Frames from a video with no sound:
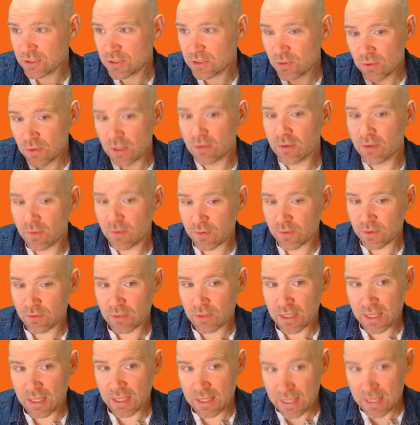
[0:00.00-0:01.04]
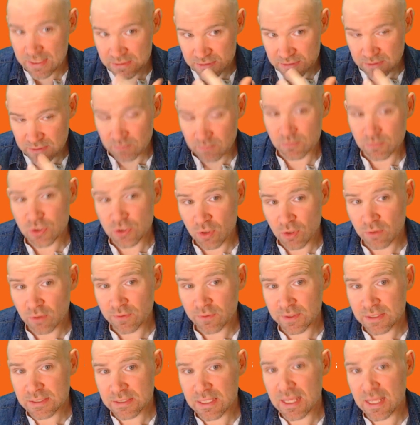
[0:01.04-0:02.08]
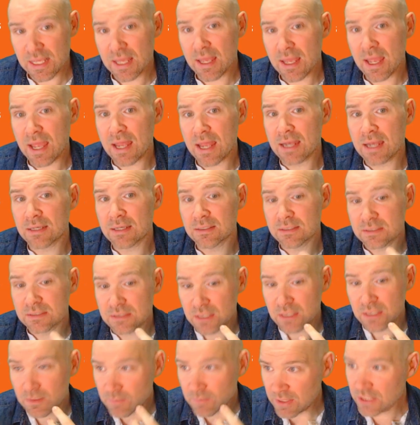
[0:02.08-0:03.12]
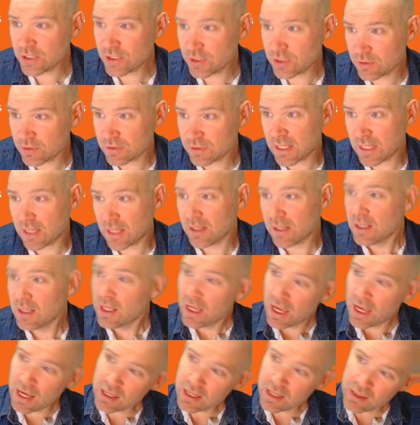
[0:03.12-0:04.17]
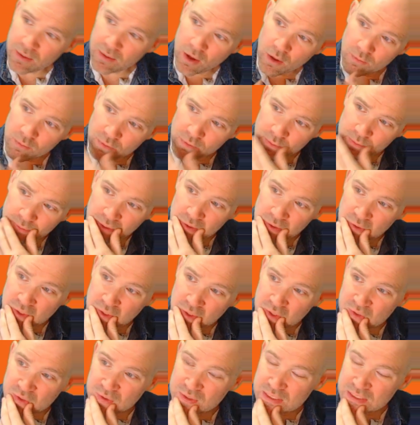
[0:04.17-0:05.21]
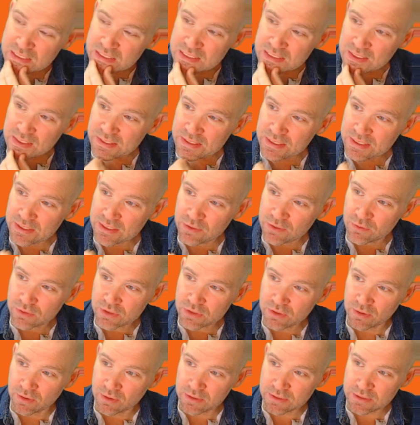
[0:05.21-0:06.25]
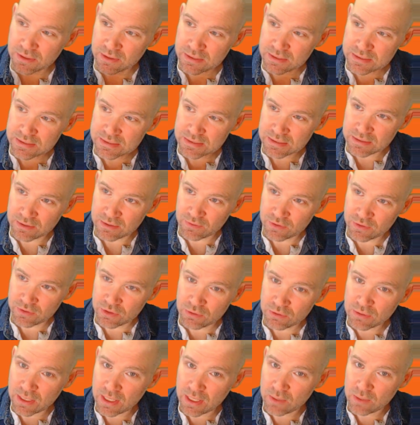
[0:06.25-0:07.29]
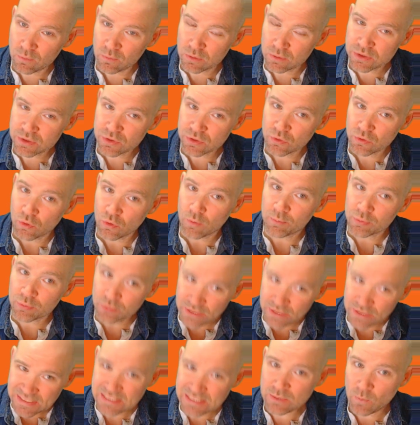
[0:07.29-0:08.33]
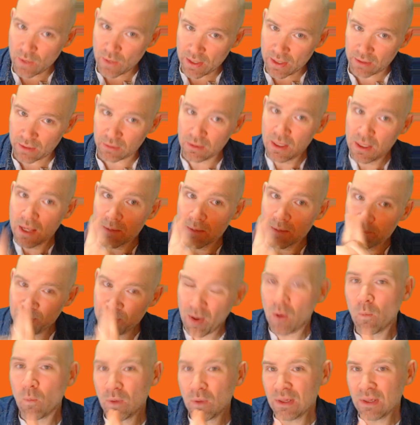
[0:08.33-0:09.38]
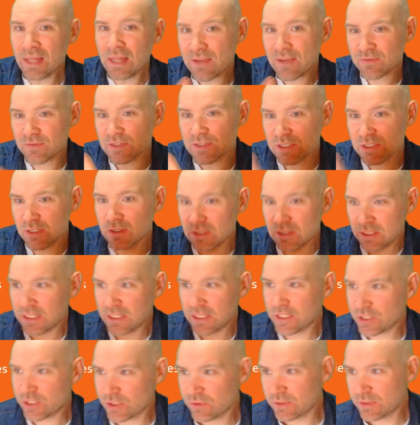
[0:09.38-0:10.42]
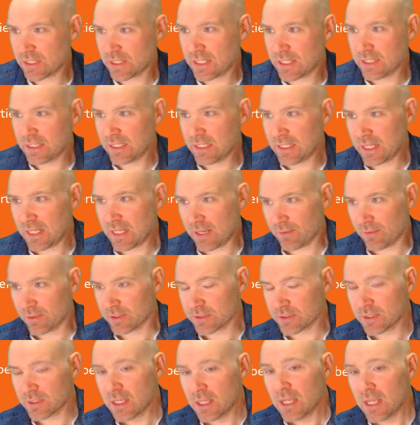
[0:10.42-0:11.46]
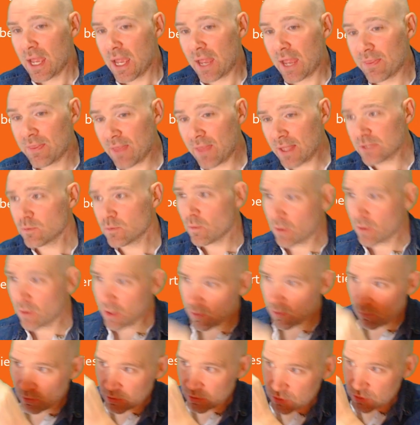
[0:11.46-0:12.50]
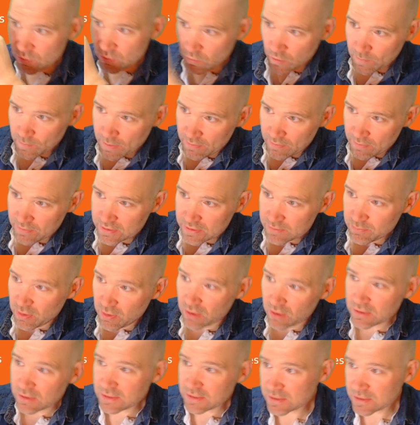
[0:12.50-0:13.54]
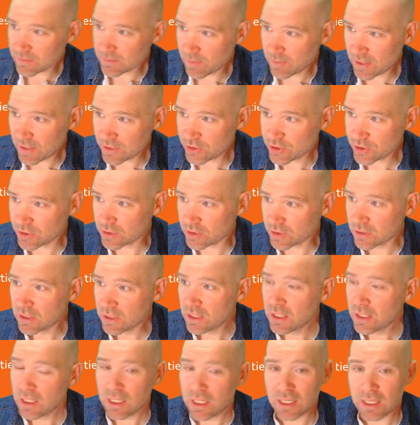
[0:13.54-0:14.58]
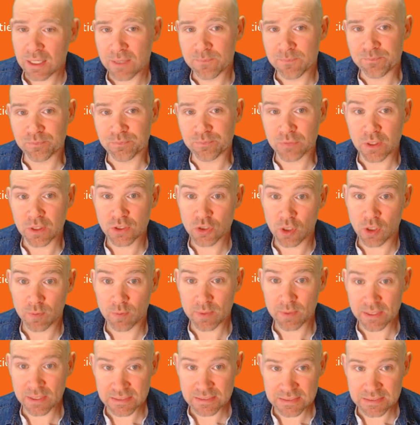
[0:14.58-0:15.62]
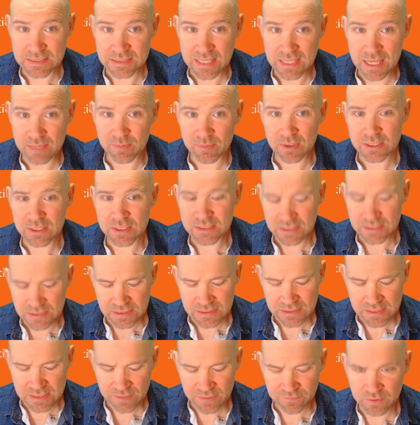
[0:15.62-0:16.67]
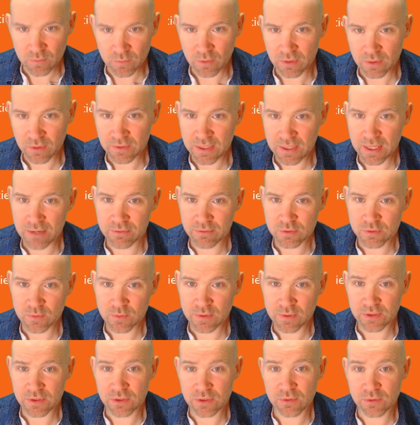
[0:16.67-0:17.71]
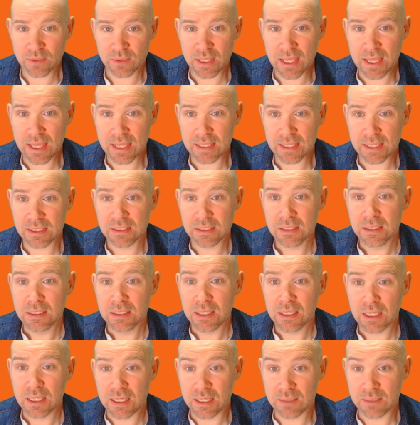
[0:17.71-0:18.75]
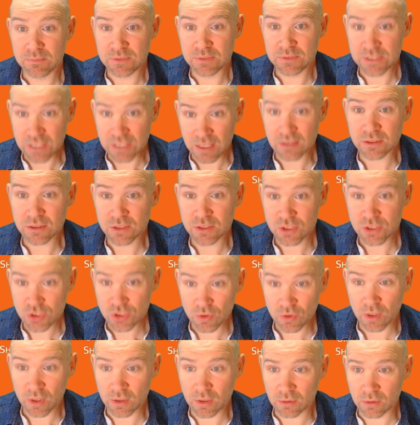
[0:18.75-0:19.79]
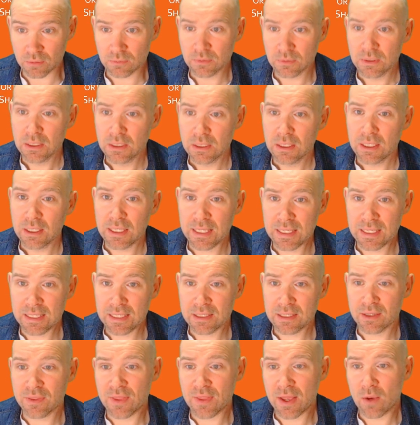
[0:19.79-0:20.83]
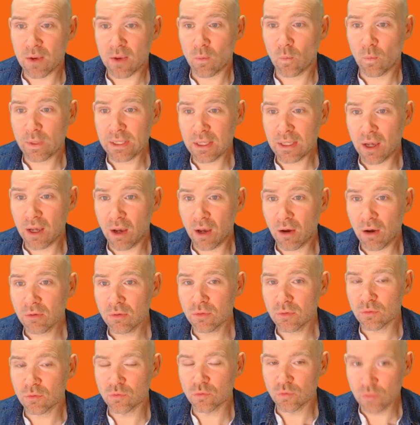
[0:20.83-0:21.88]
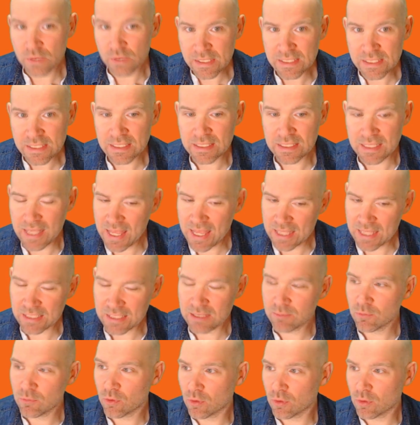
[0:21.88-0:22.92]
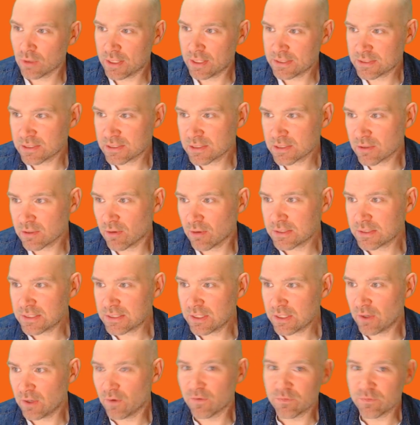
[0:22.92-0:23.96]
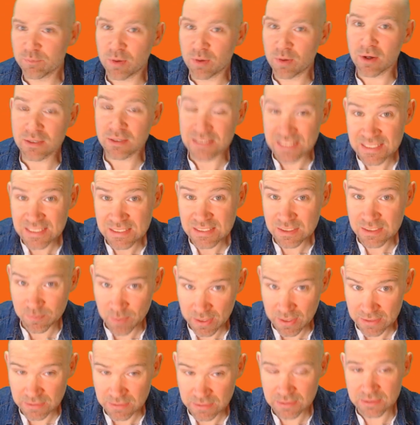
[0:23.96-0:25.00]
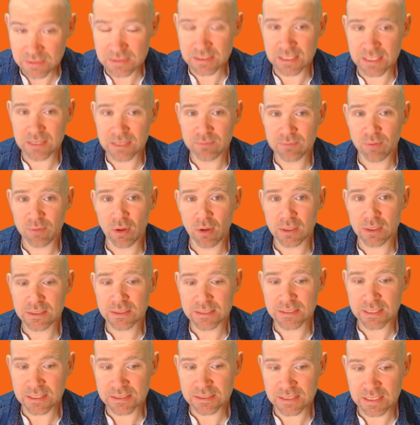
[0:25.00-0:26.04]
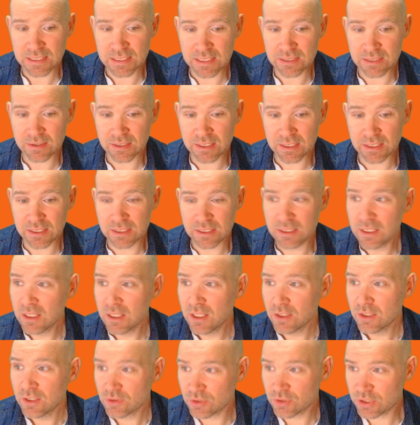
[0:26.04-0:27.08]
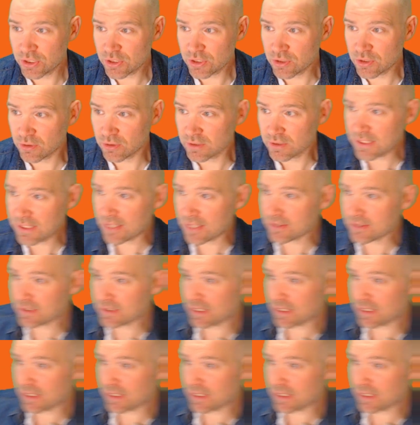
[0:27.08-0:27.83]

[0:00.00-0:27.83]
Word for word: You know that the UK has some strong things there and some issues there. And I hope that by looking through this slide here, you're starting to kind of see that the UK will score pretty well, but will have certain issues in key areas. And that's why I want to talk about this participation um, topic today because this is definitely one of the areas where the UK um, does struggle in that we aren't really anymore a society of participators in politics in the traditional sense.